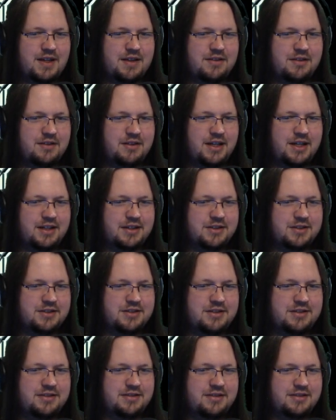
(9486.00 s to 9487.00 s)
They're like
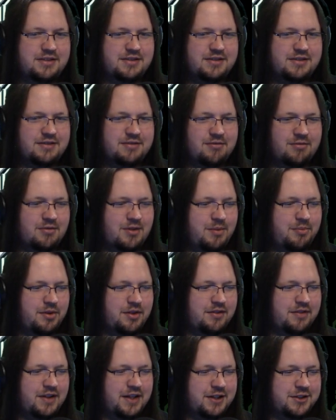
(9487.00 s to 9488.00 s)
just
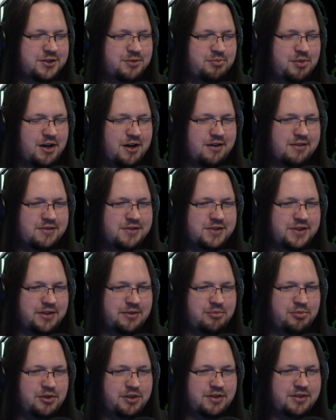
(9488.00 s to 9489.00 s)
ripping things apart instead
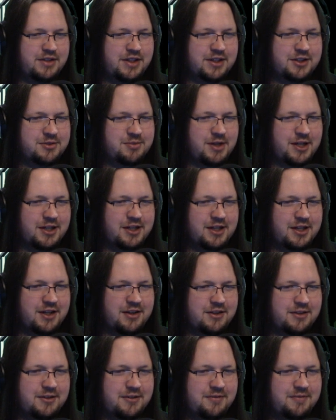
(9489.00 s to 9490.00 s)
of putting things back
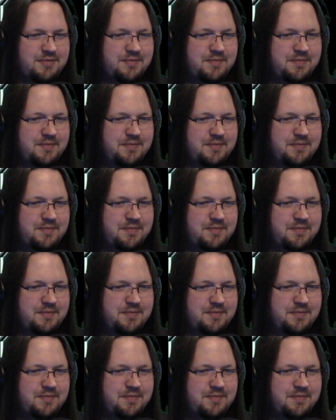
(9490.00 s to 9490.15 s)
together.